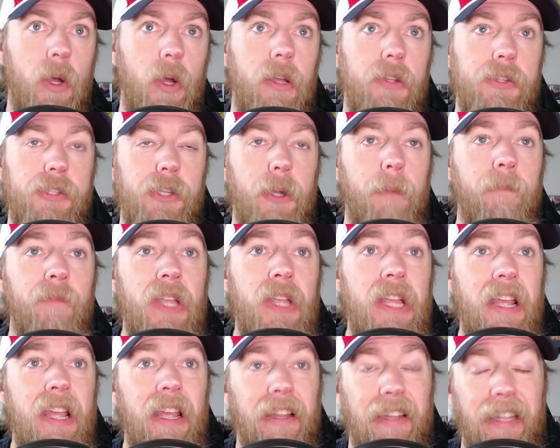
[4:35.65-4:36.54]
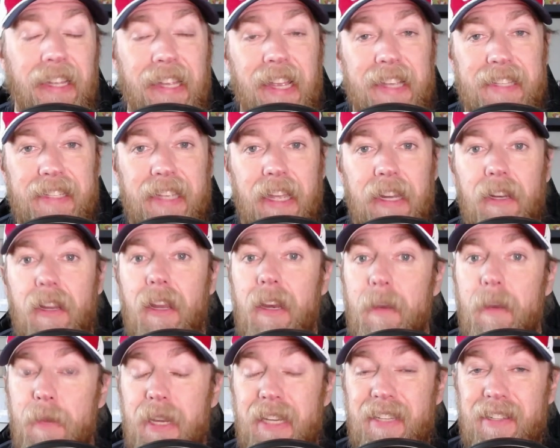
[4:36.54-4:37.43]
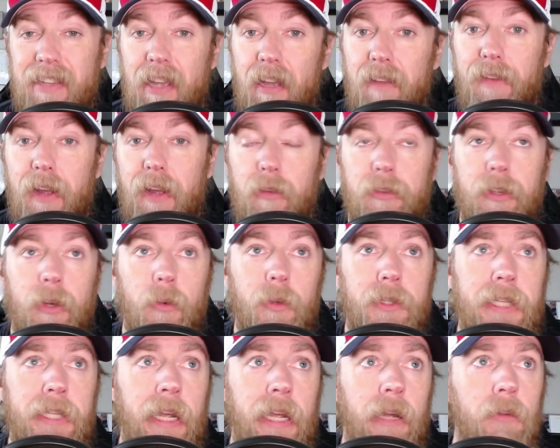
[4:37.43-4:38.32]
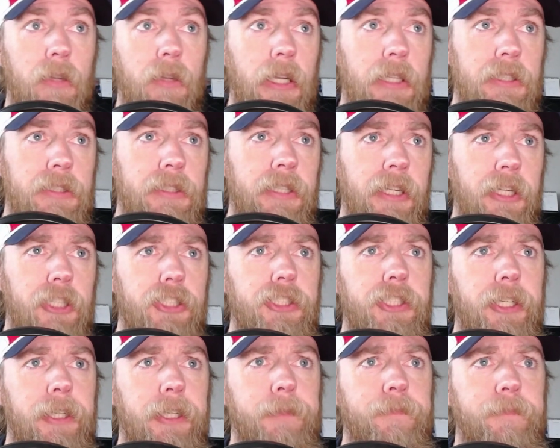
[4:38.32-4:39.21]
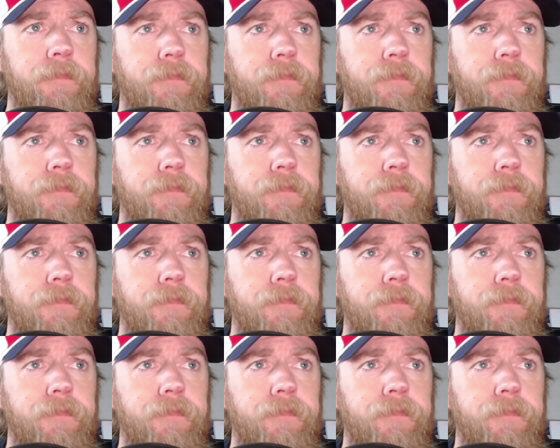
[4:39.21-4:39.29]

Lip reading: So, like I said, going to be tough out there with the Outlaws next year.